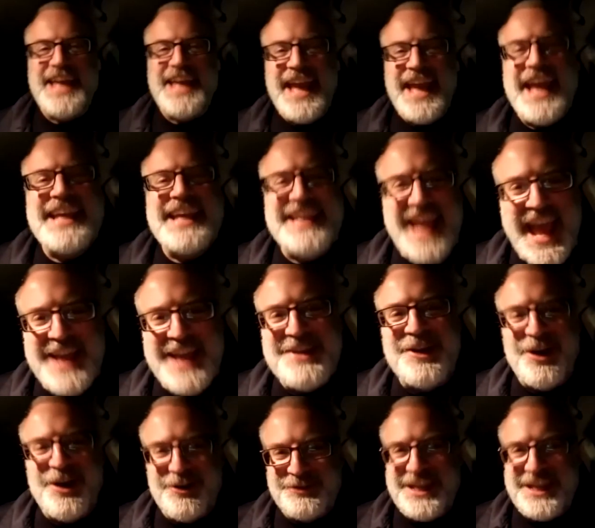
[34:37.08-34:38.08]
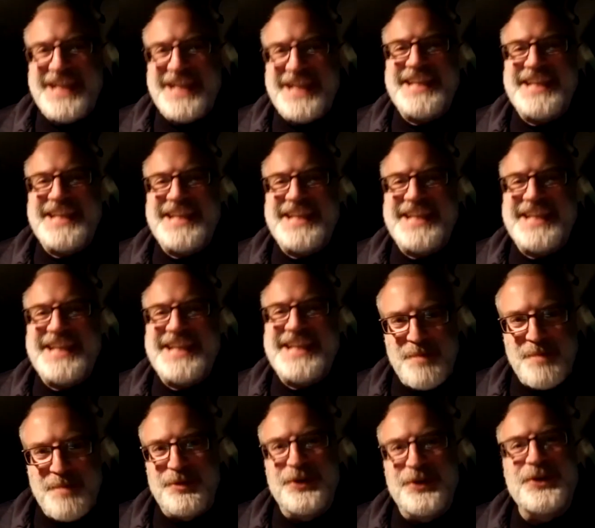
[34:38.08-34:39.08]
hey Gandalf, take it easy
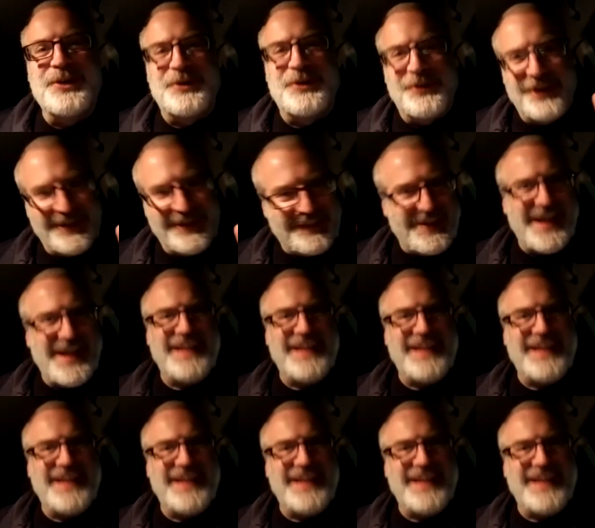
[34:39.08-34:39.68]
on the broom. All right.